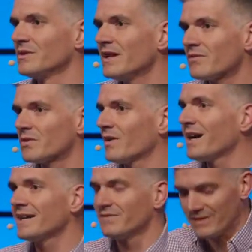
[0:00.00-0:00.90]
We never
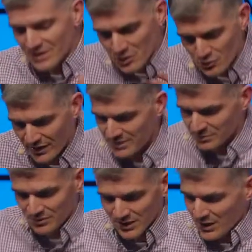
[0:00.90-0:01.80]
arrive at the
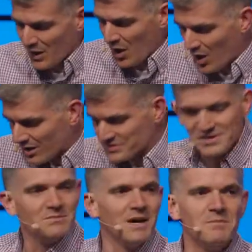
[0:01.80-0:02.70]
incredible,
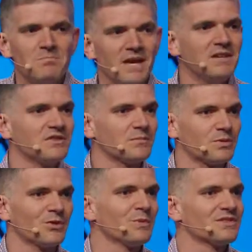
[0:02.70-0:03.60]
awesome, amazing
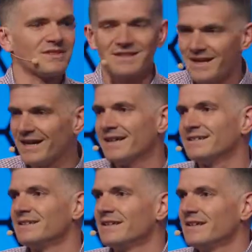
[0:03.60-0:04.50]
purpose that
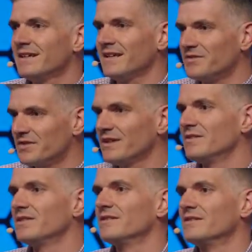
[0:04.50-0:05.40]
God
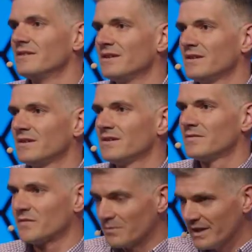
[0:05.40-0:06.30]
intended
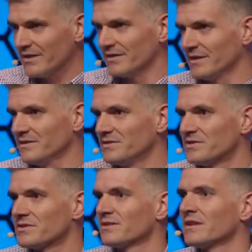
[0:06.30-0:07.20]
for
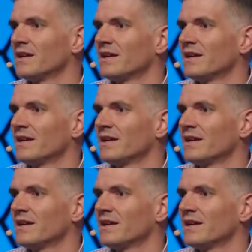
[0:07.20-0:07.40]
marriage.